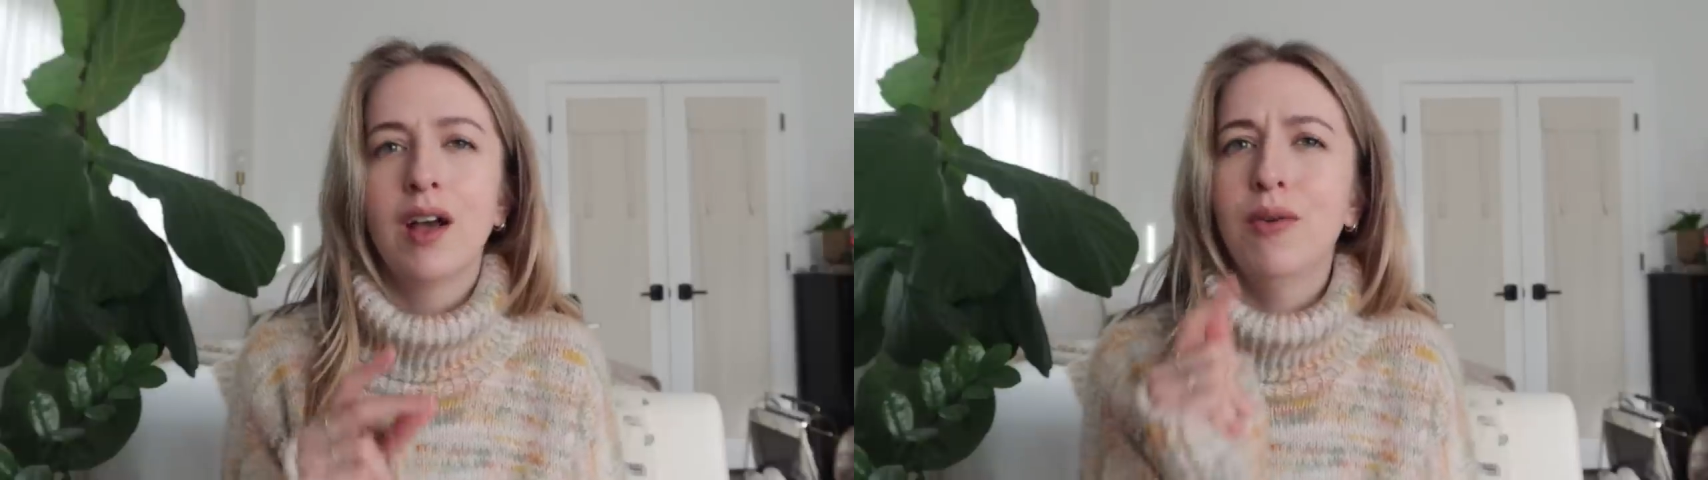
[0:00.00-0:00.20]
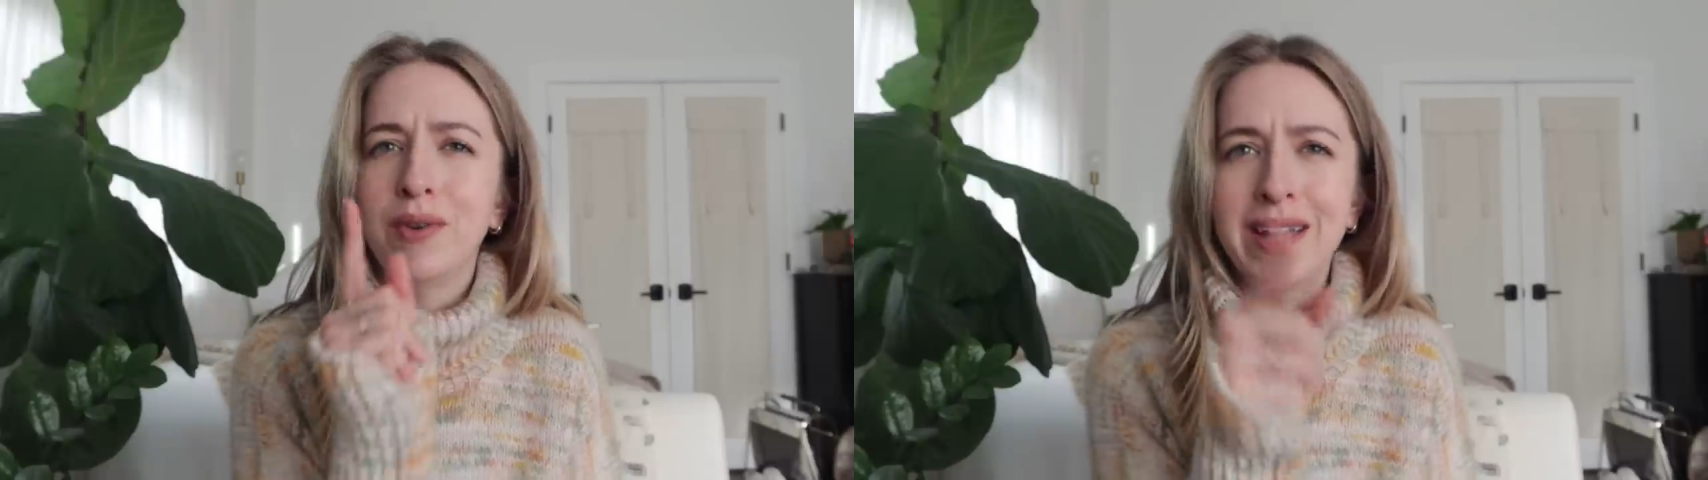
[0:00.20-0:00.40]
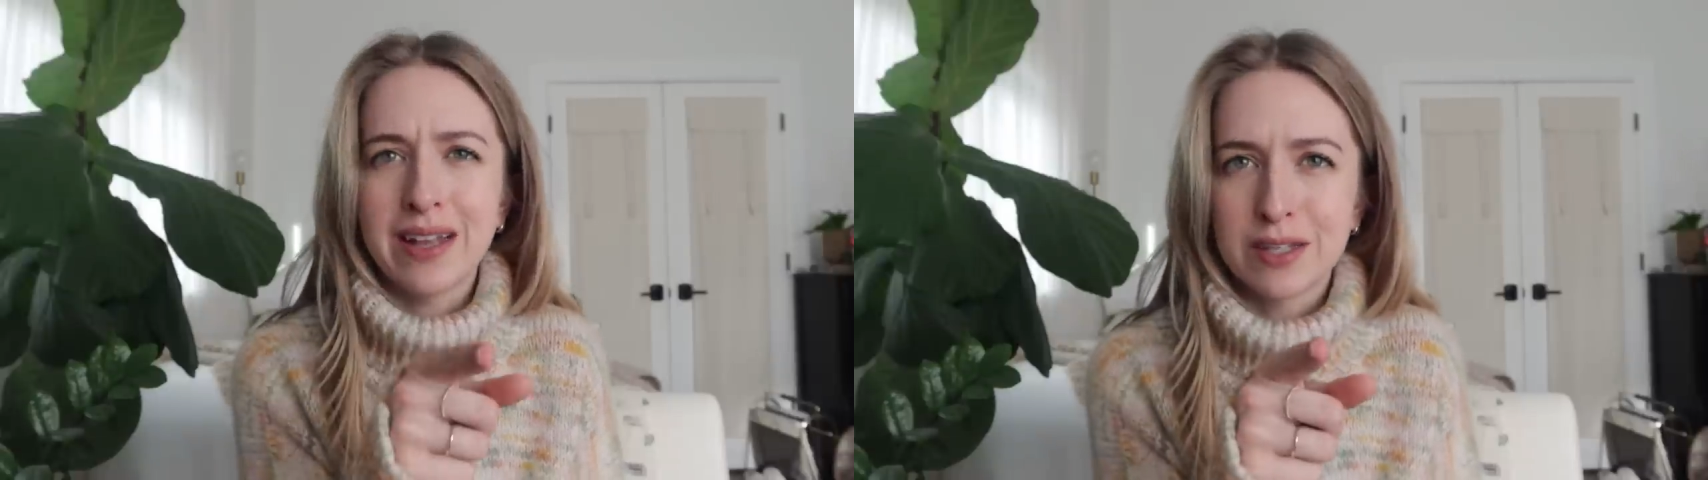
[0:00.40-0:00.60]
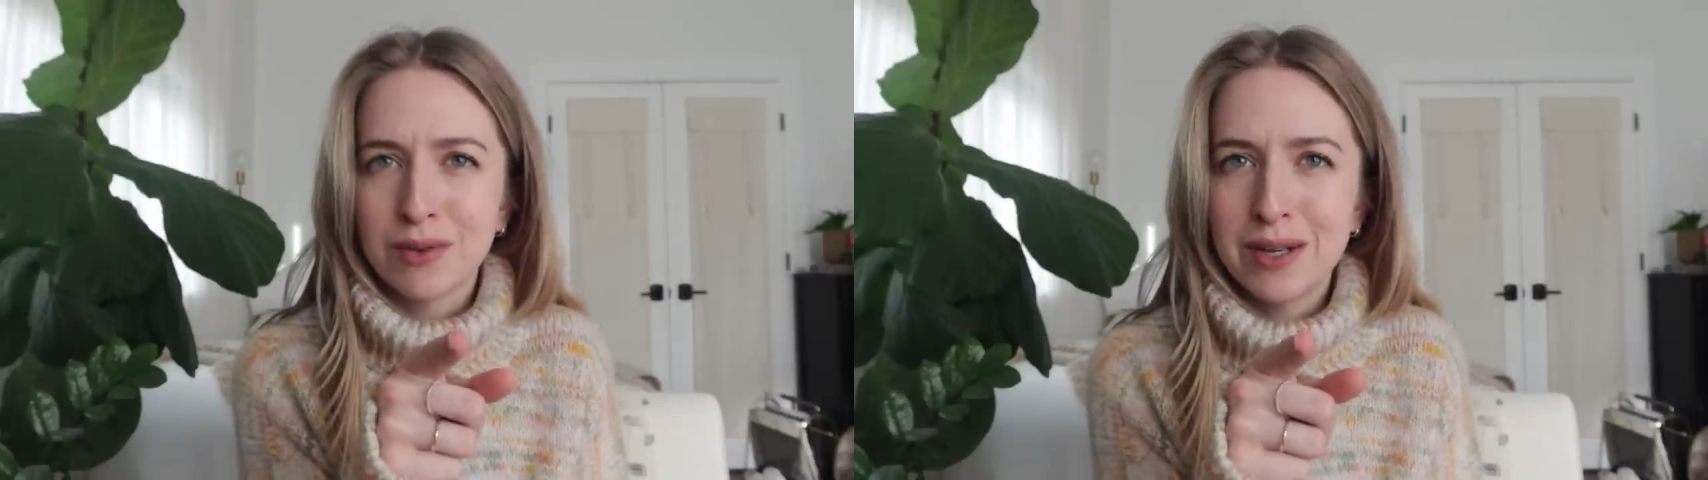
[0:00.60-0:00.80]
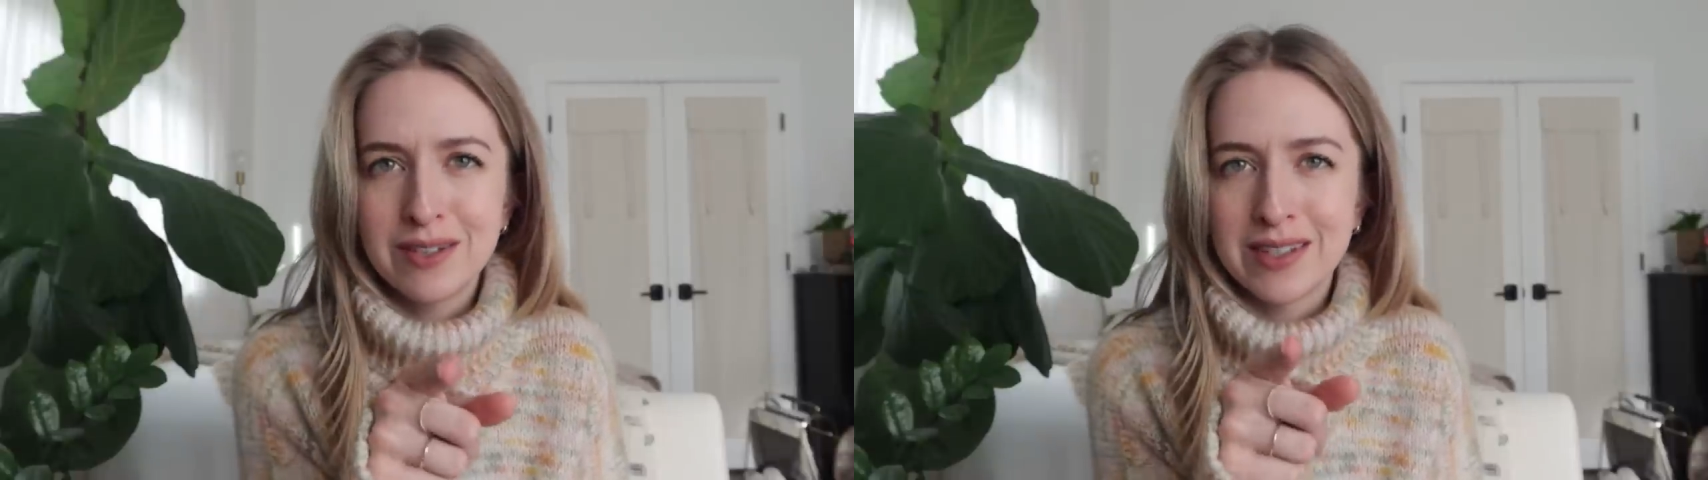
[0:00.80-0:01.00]
oh yeah,
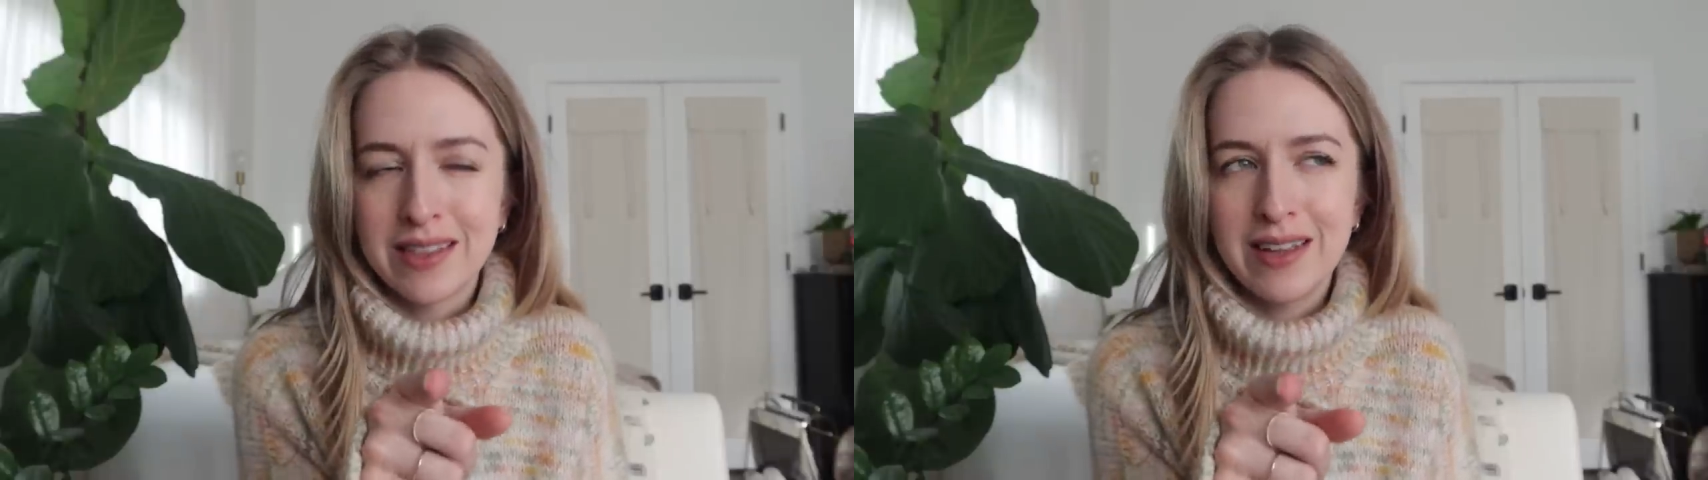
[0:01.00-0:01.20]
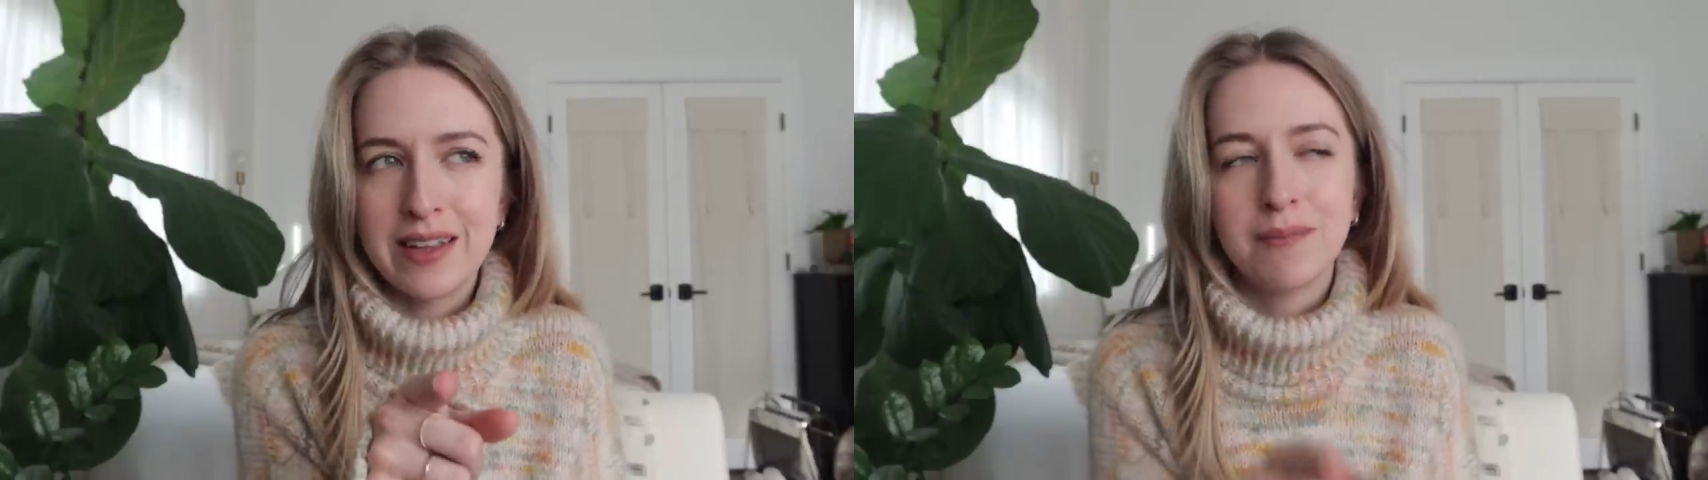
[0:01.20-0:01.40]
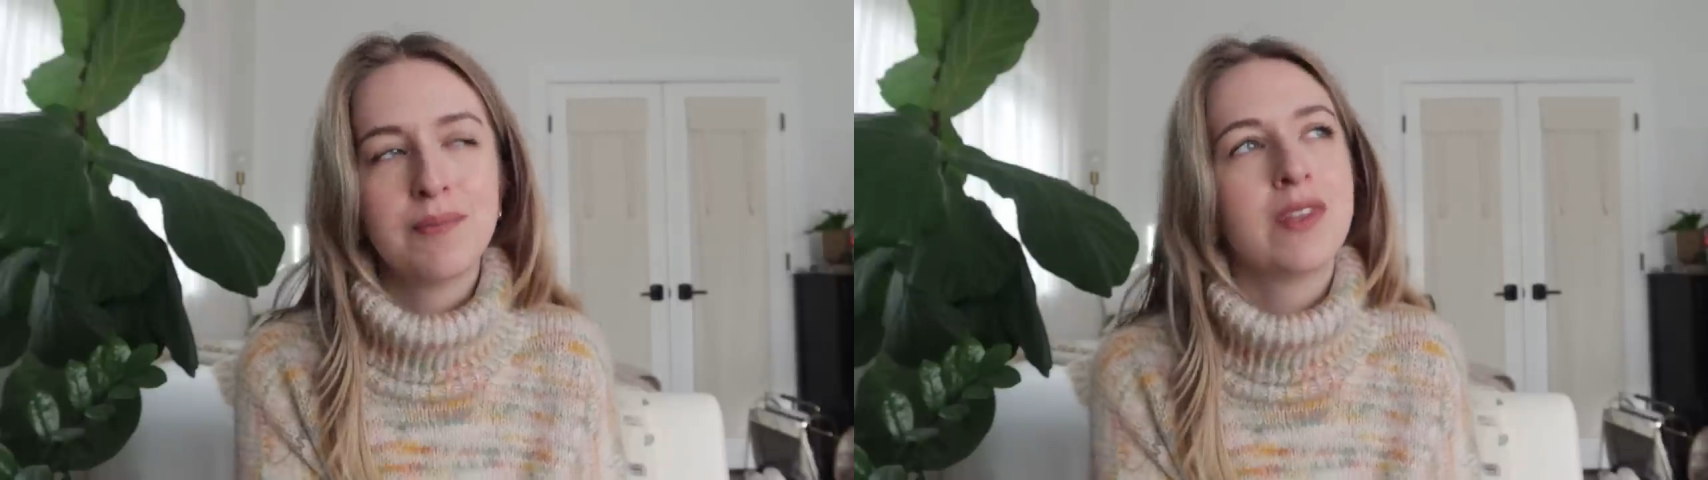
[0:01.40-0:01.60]
so here's the thing.